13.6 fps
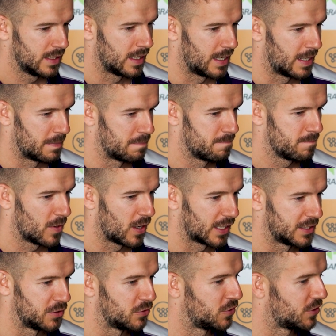I
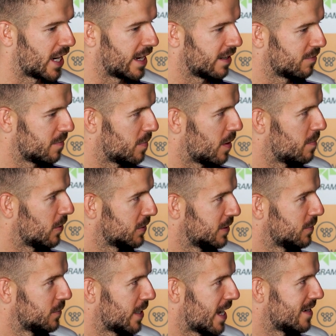actually knew Jager from my Box
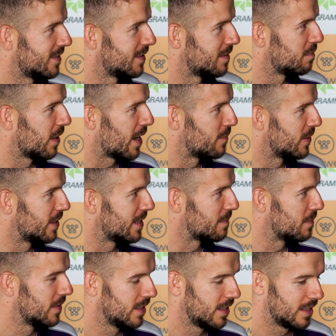Hill days and played with him,